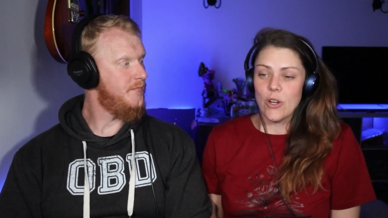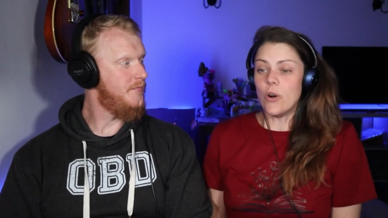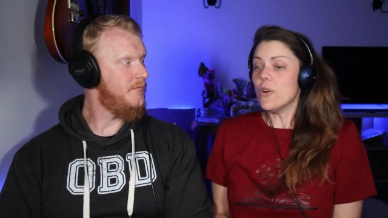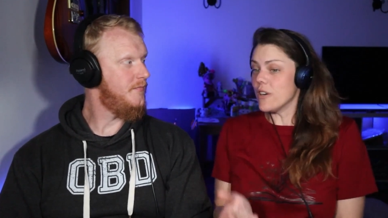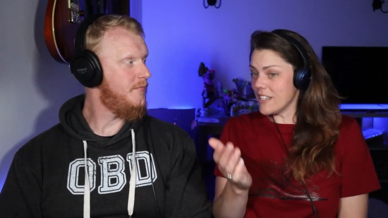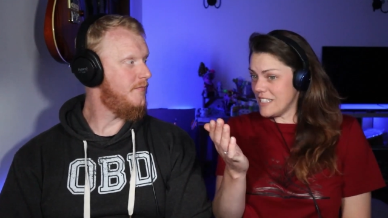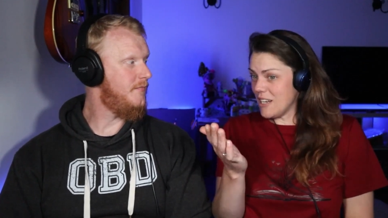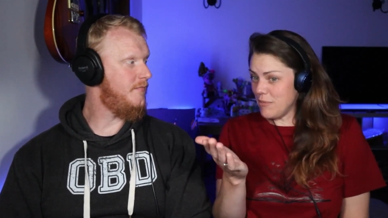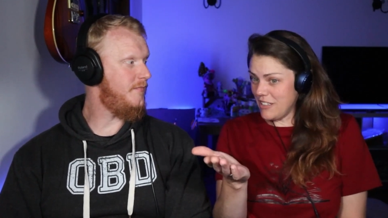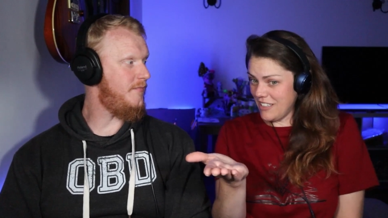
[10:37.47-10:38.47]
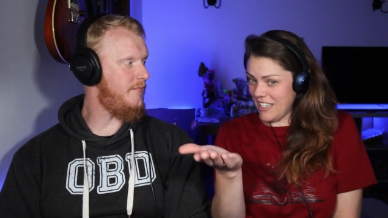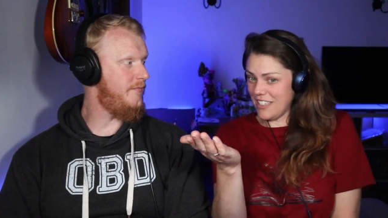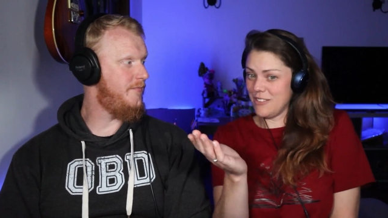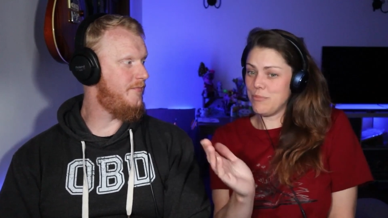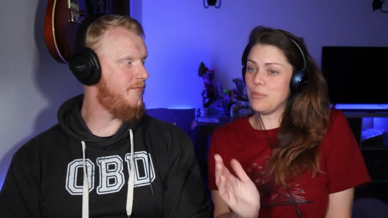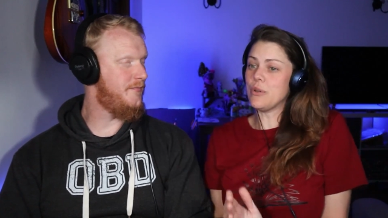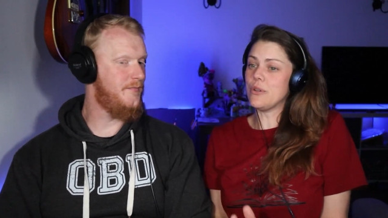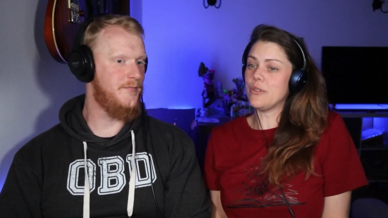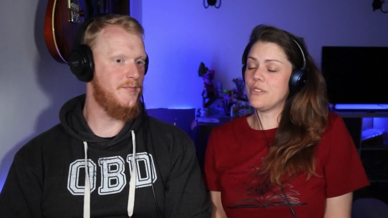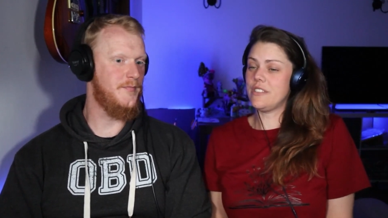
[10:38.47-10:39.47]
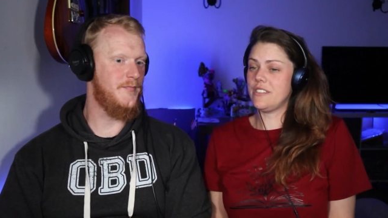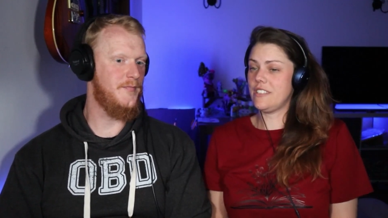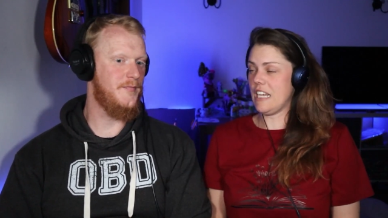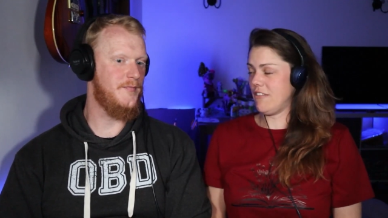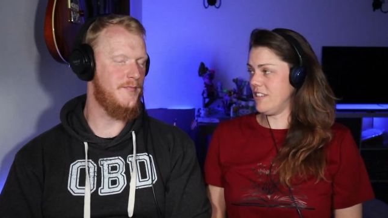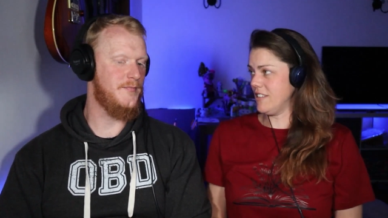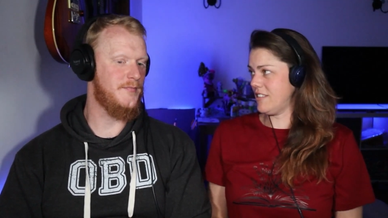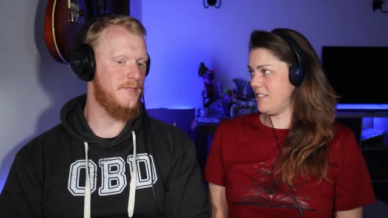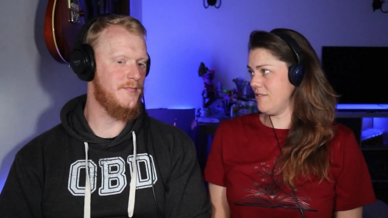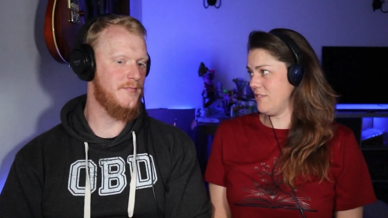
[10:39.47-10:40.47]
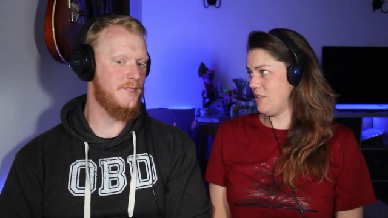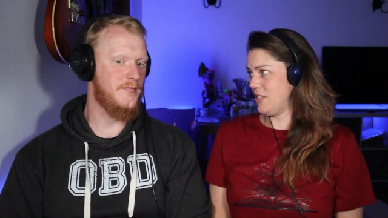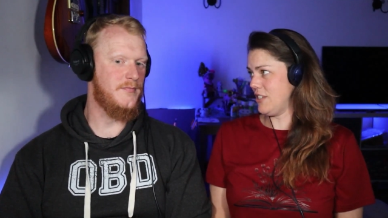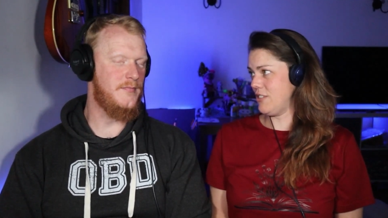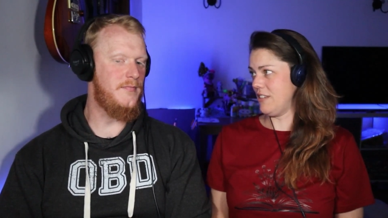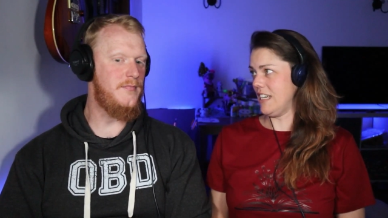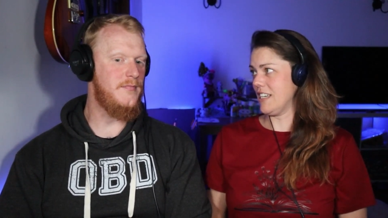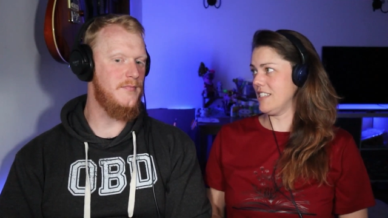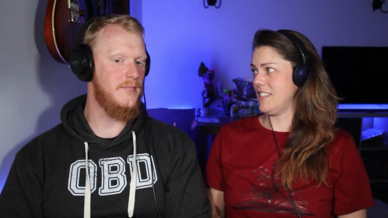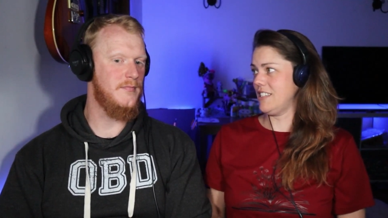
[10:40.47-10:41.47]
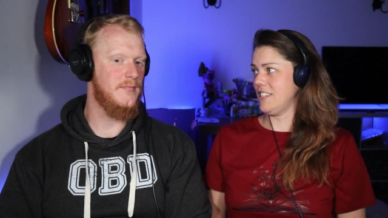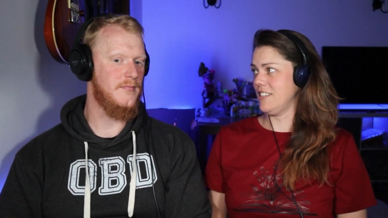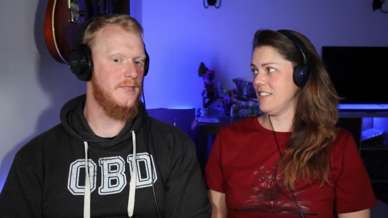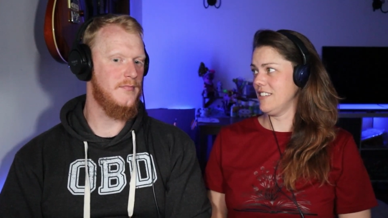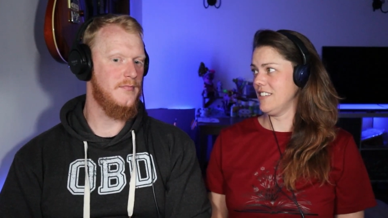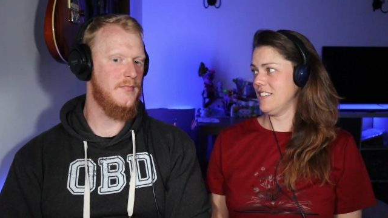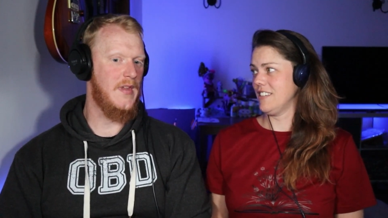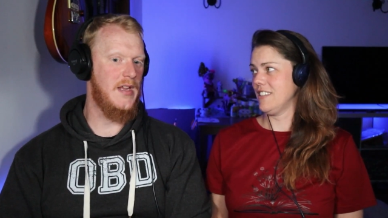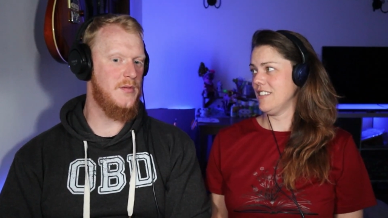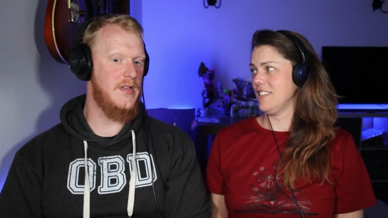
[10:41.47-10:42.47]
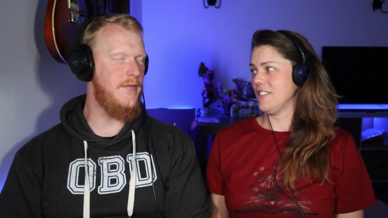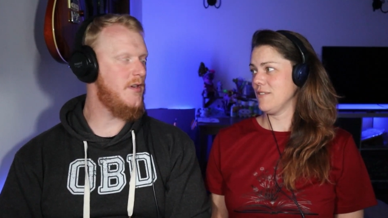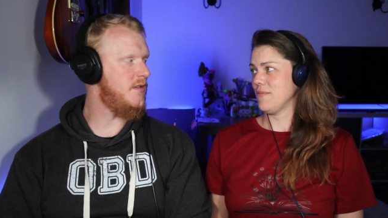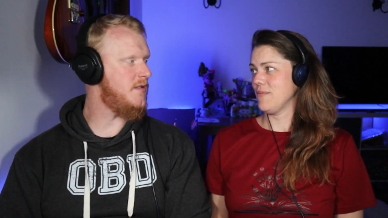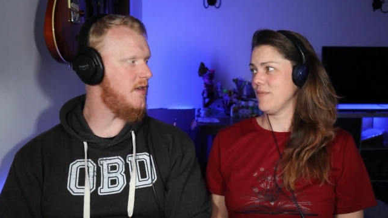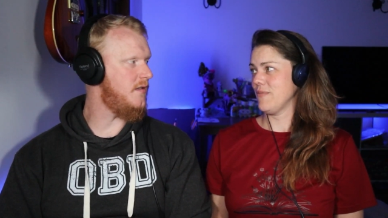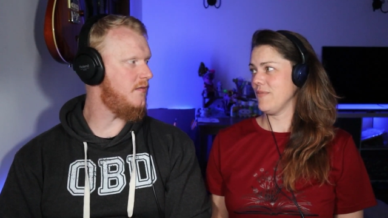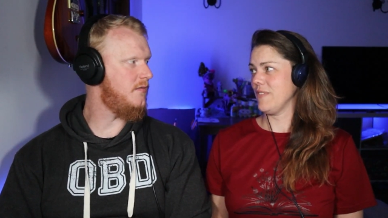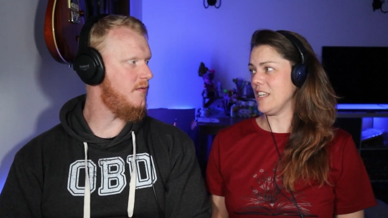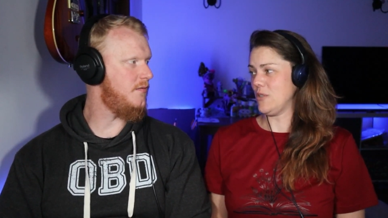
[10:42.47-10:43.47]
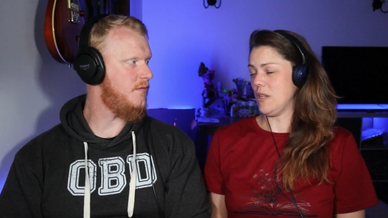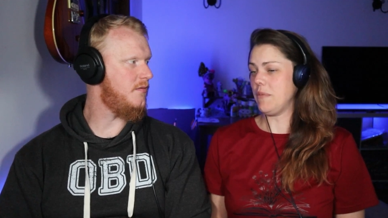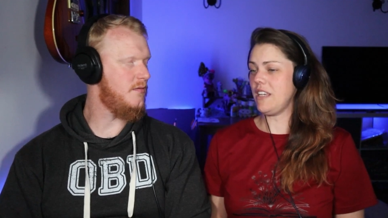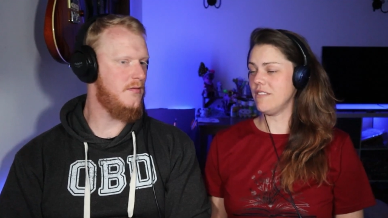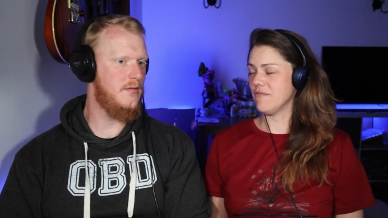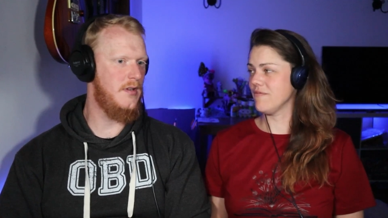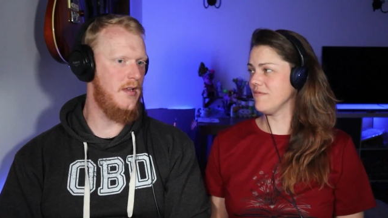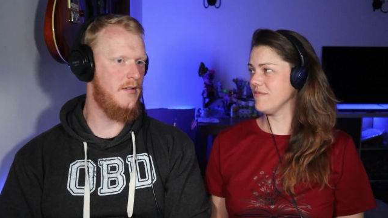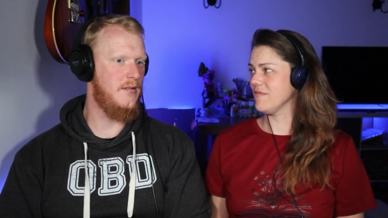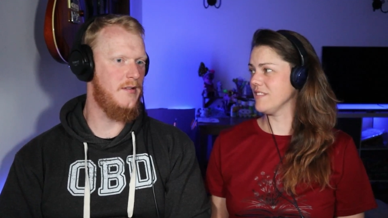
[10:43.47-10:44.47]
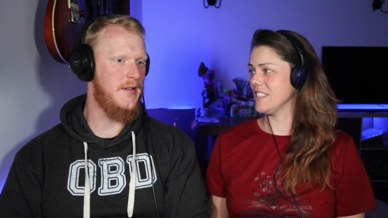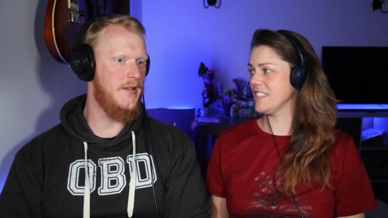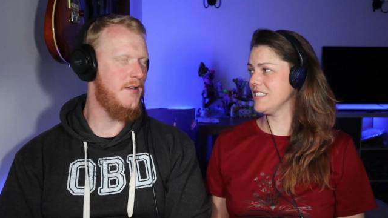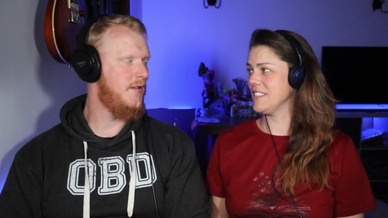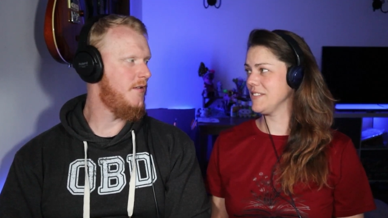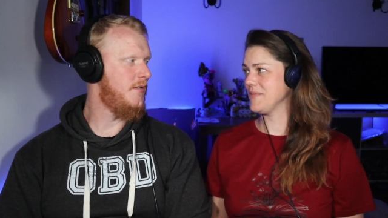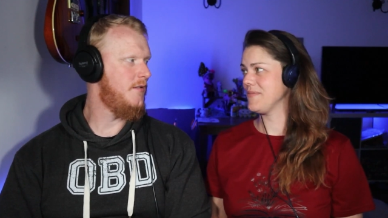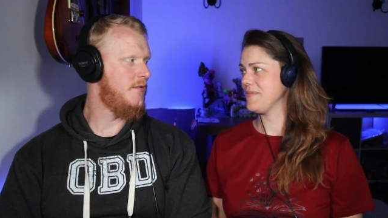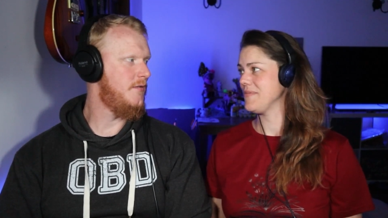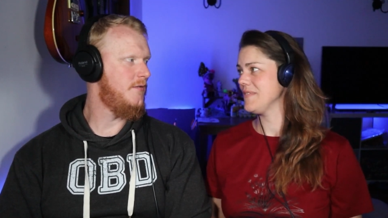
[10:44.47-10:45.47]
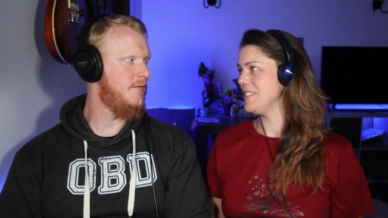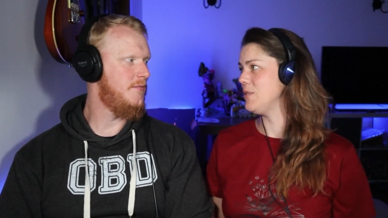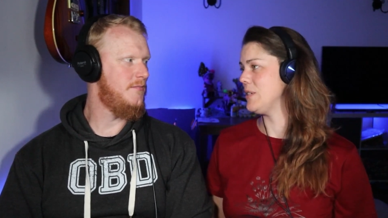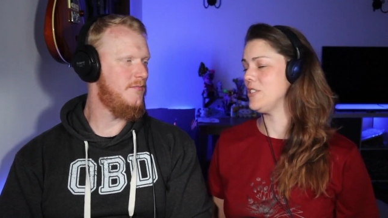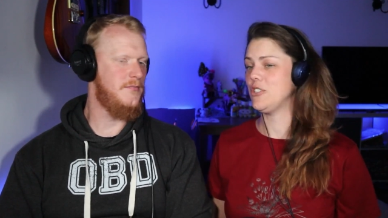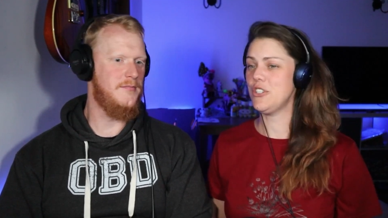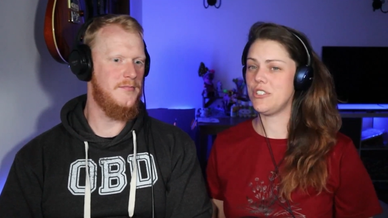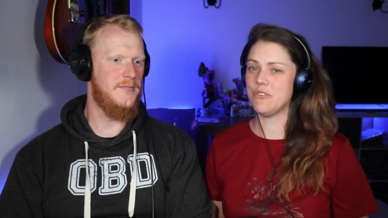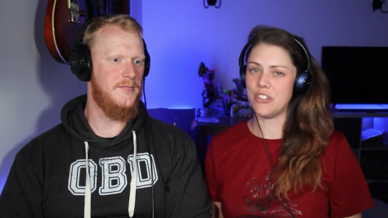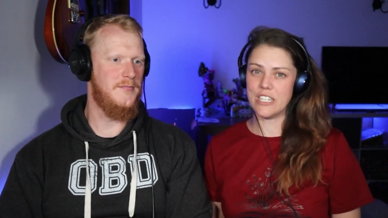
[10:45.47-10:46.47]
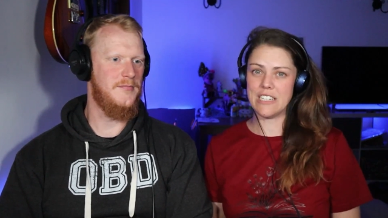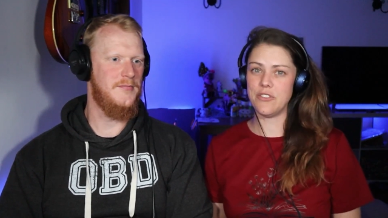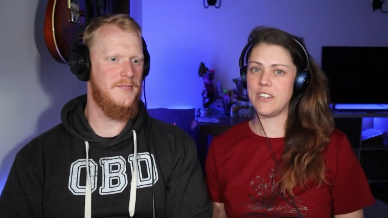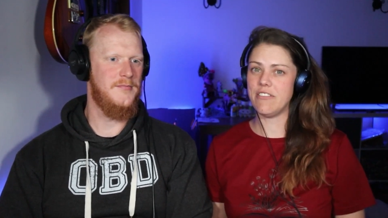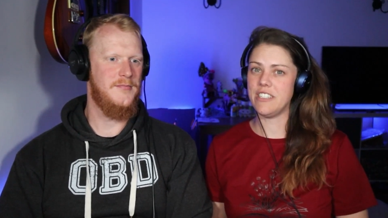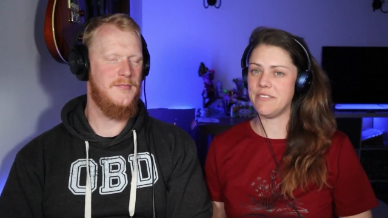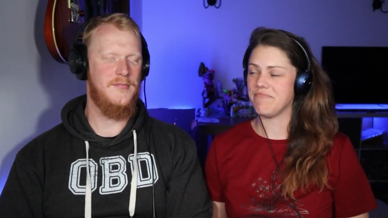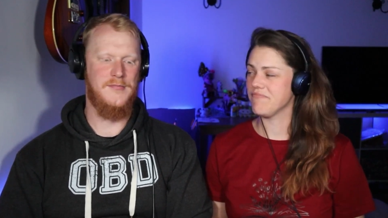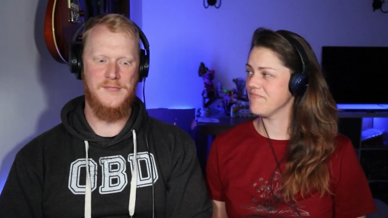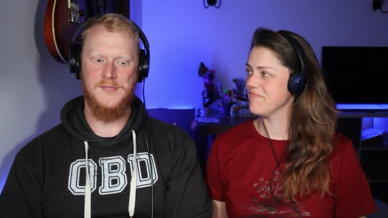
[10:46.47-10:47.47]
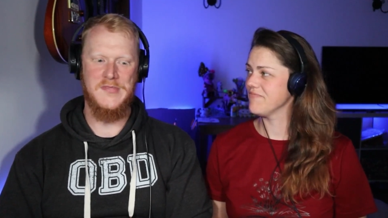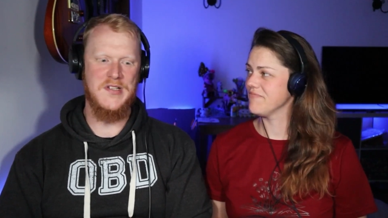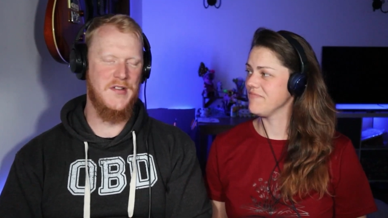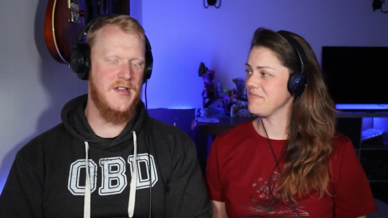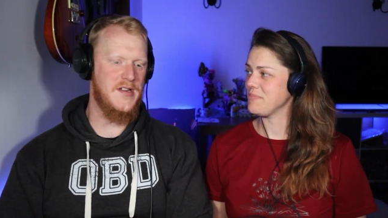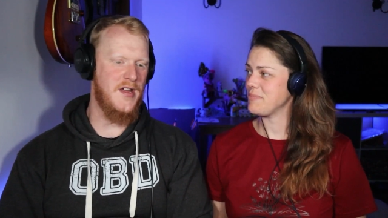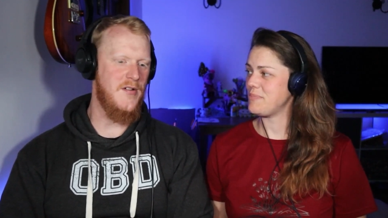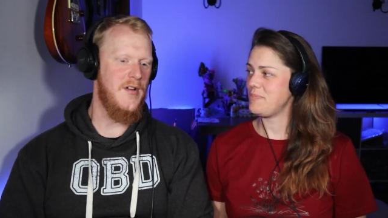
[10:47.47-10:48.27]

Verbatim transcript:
Speaker 1: or contentment, like poor Terence, who we just reacted to.
Speaker 2: He was never content.
Speaker 1: That's what I mean. Yeah. He went searching for it, never found it.
Speaker 2: Mm. So there you go.